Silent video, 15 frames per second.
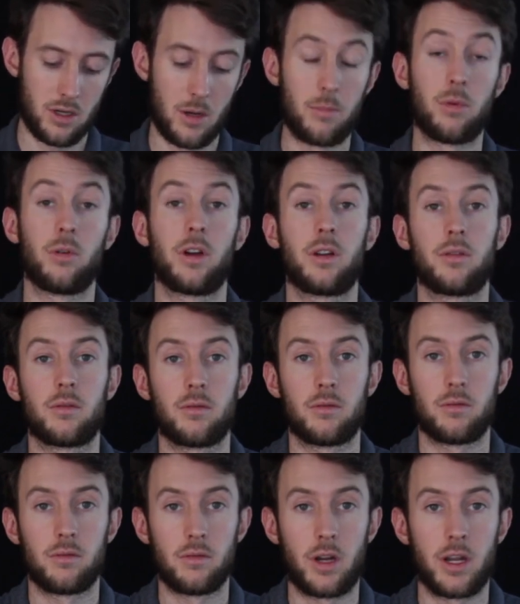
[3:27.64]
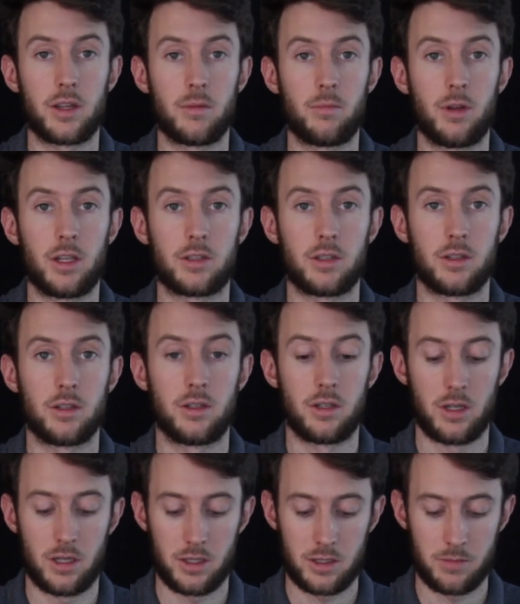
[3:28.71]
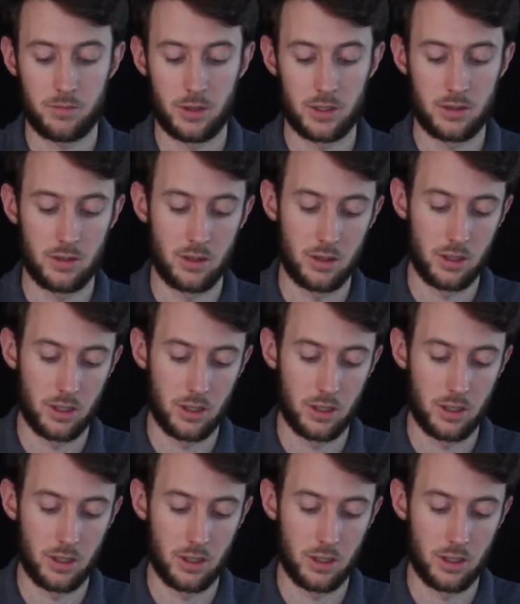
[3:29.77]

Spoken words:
a point right at the base of the splice of the